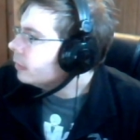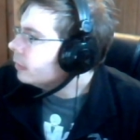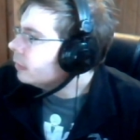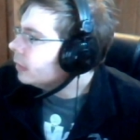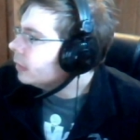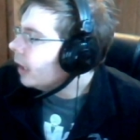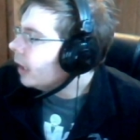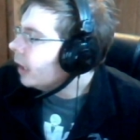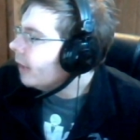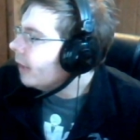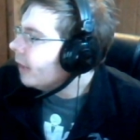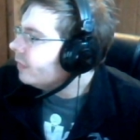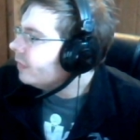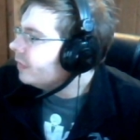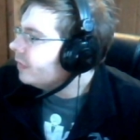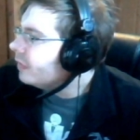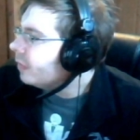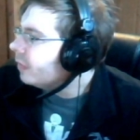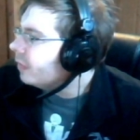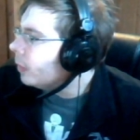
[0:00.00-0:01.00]
I have
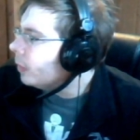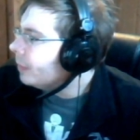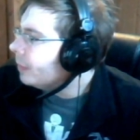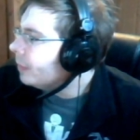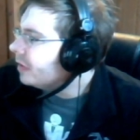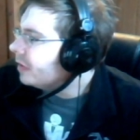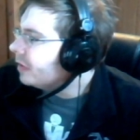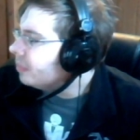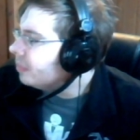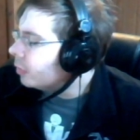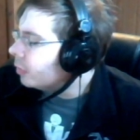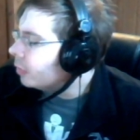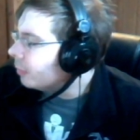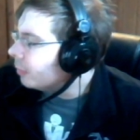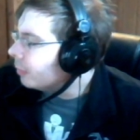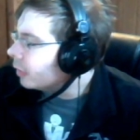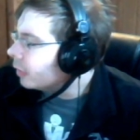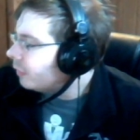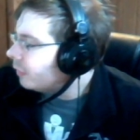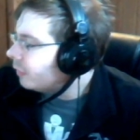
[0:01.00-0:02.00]
several websites
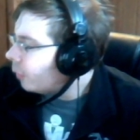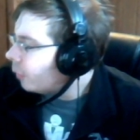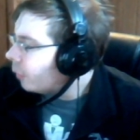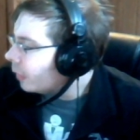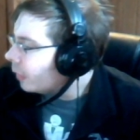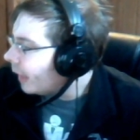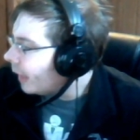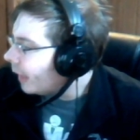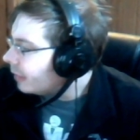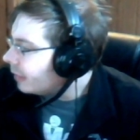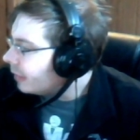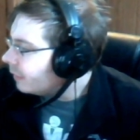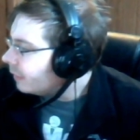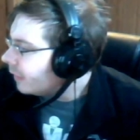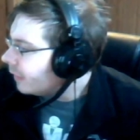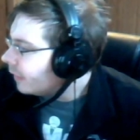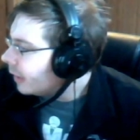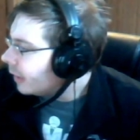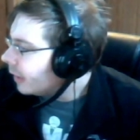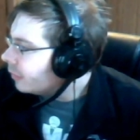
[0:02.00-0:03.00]
bookmarked for that, in
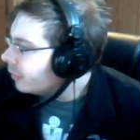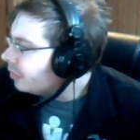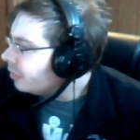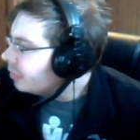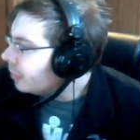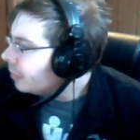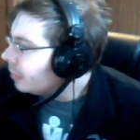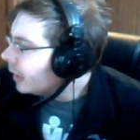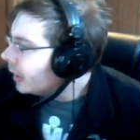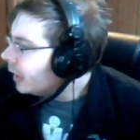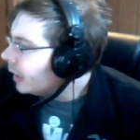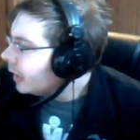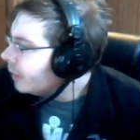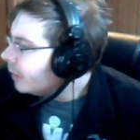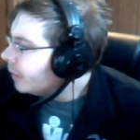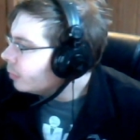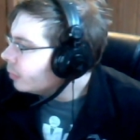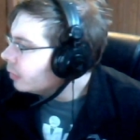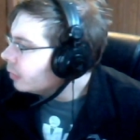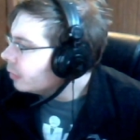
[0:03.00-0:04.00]
fact. There's Nearby
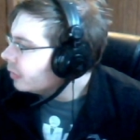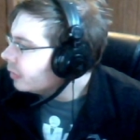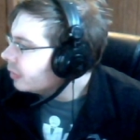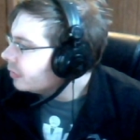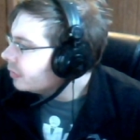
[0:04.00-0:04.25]
Gamers.